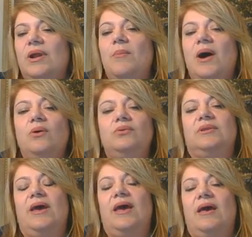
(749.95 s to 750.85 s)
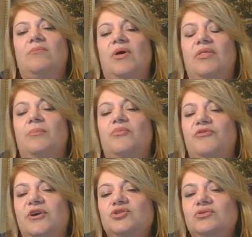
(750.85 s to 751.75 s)
about the
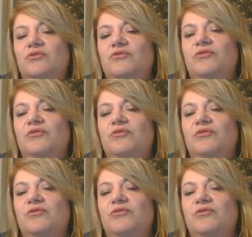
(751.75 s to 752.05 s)
profession of